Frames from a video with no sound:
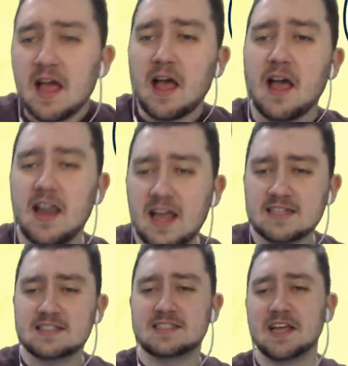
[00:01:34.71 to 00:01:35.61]

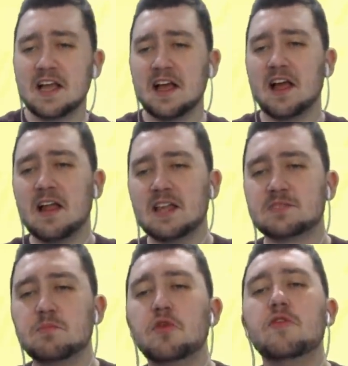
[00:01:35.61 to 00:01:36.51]
Let's
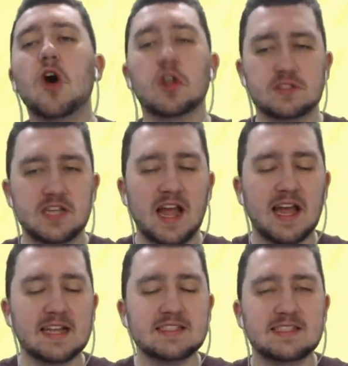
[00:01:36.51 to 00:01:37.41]
move on
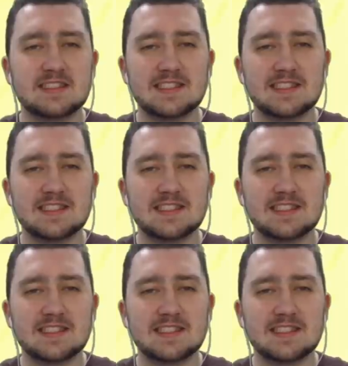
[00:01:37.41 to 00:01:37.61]
and